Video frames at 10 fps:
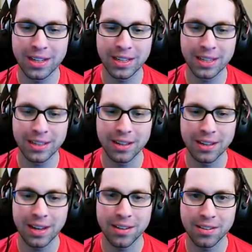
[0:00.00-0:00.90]
the
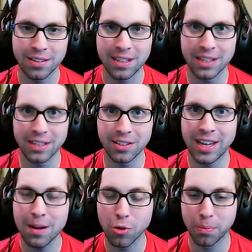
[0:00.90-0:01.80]
the
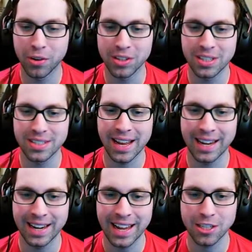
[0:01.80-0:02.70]
Ability Society
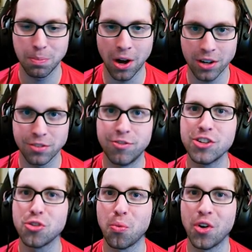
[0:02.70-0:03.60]
on Xbox.
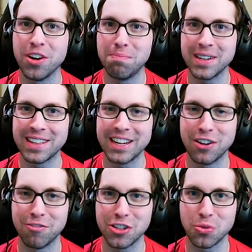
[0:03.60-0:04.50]
Visual One, big thank you
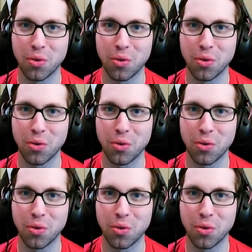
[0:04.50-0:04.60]
to Visual